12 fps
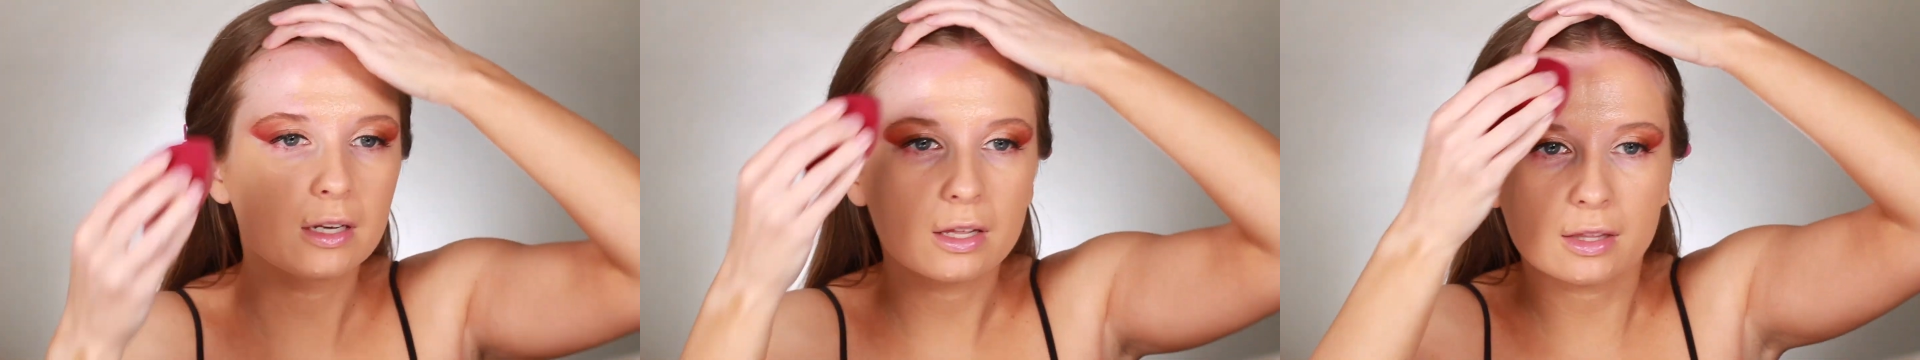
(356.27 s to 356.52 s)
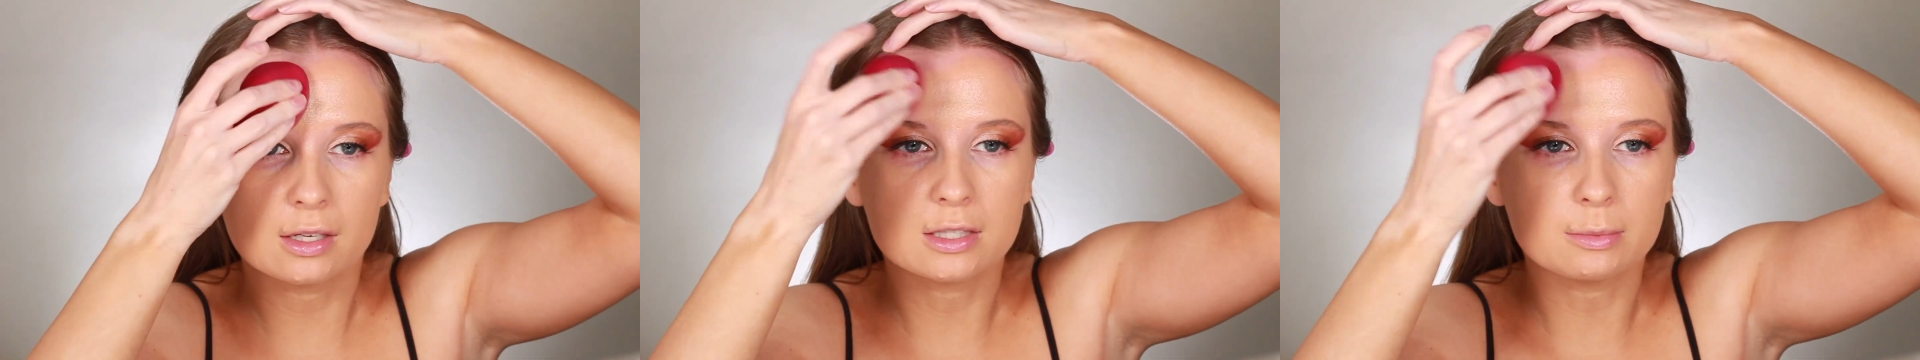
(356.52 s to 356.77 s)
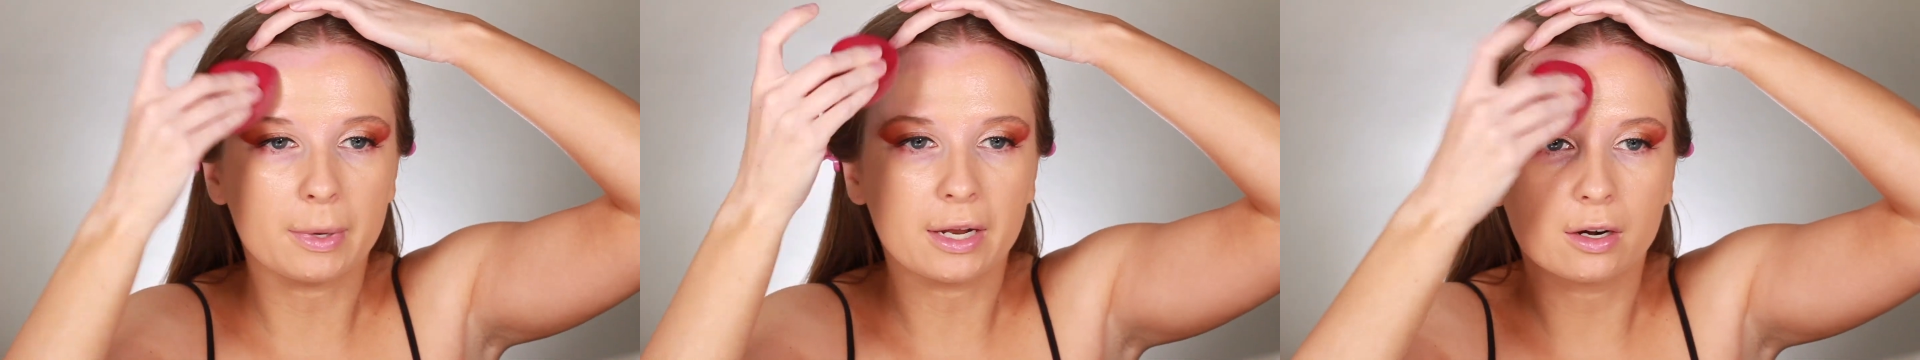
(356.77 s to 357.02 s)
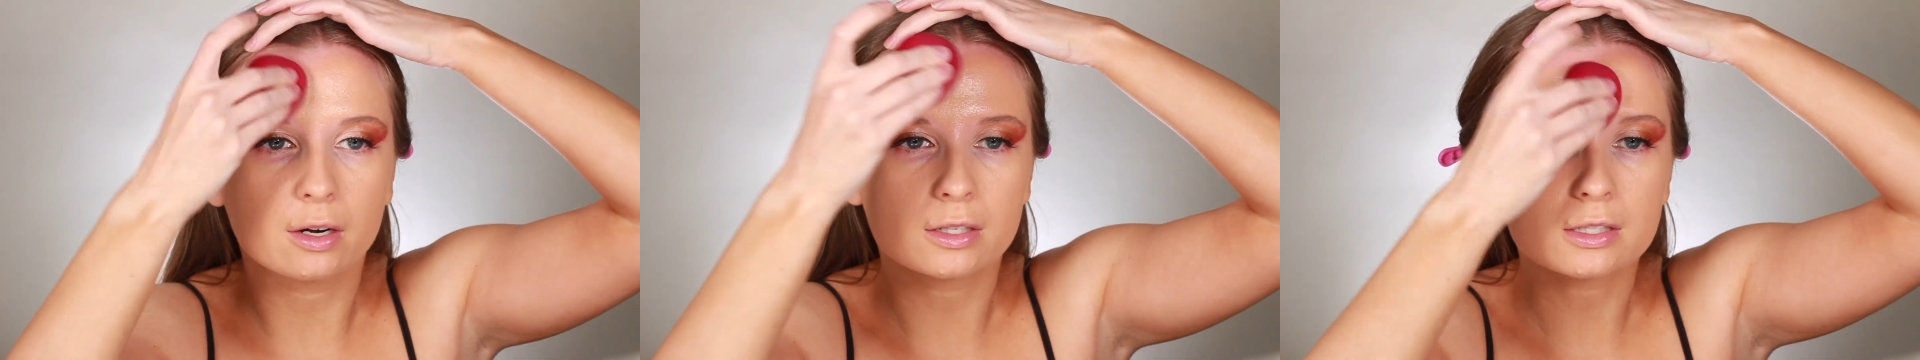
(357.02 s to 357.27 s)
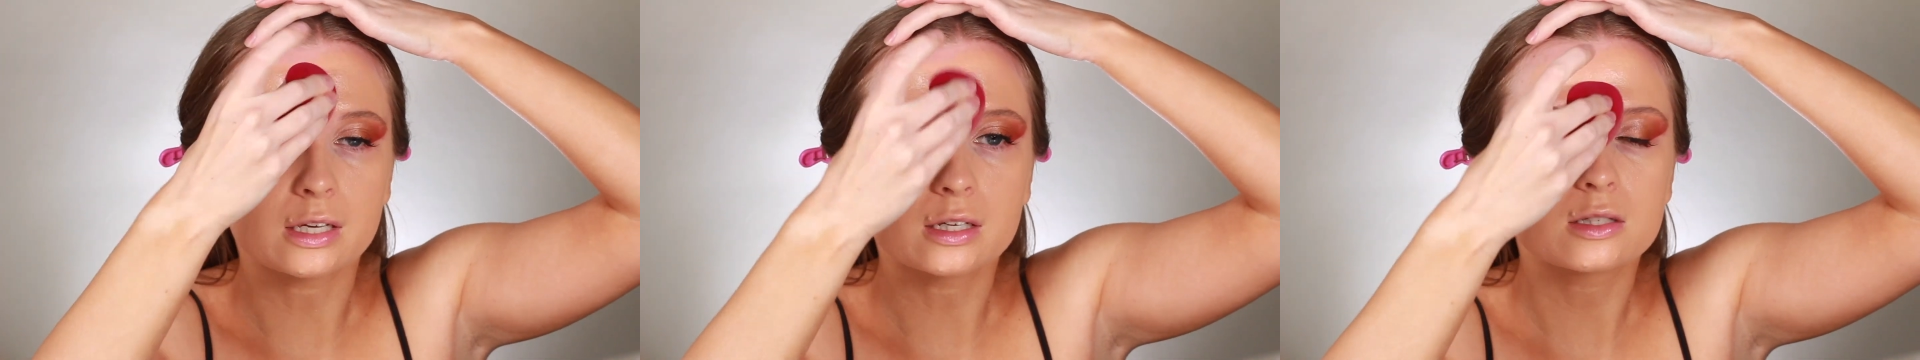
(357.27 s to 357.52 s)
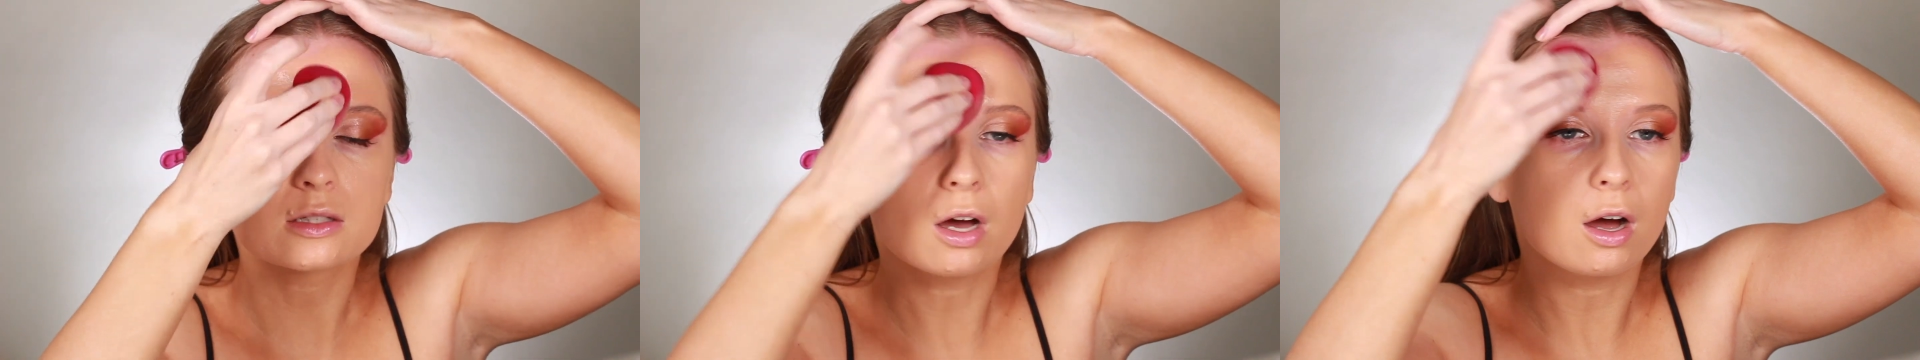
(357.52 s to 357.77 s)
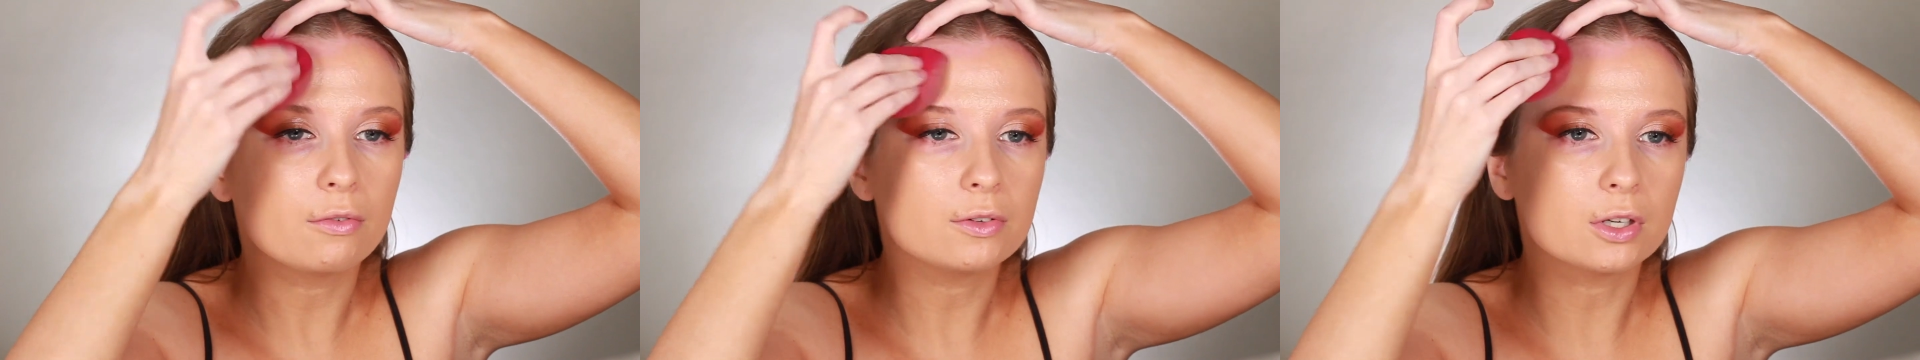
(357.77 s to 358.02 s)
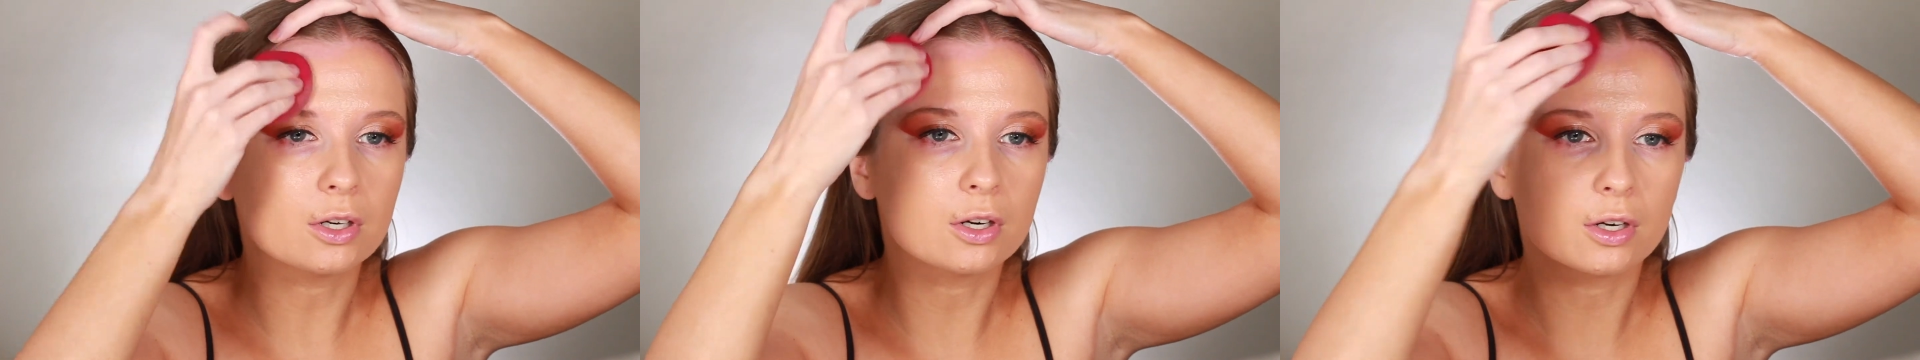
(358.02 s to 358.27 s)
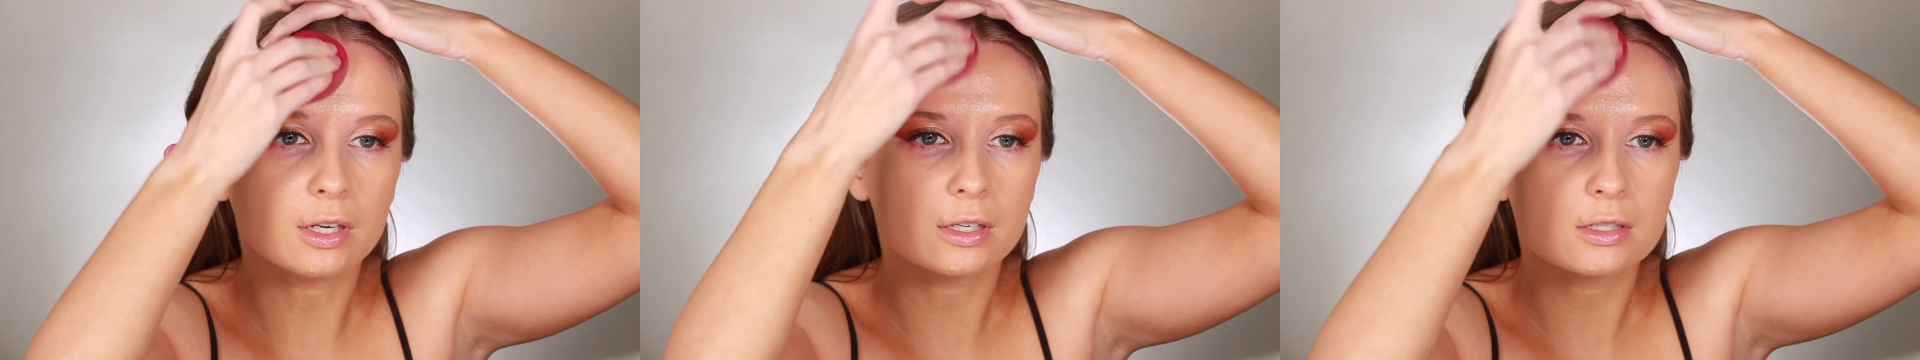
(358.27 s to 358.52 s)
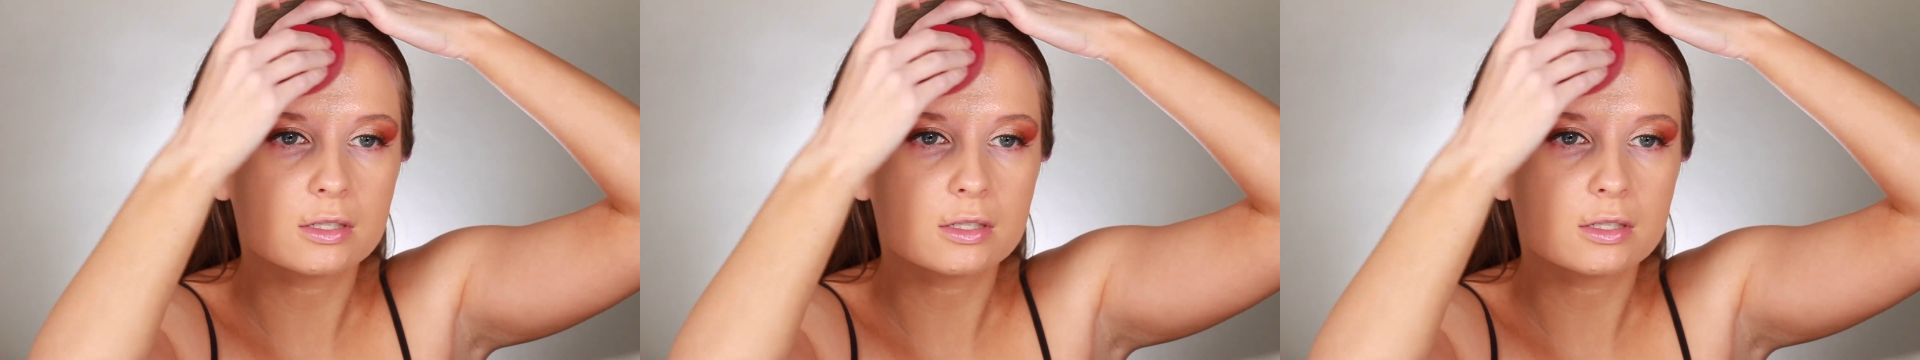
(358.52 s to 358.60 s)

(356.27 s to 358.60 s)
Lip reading: I think it's better. It's like softer and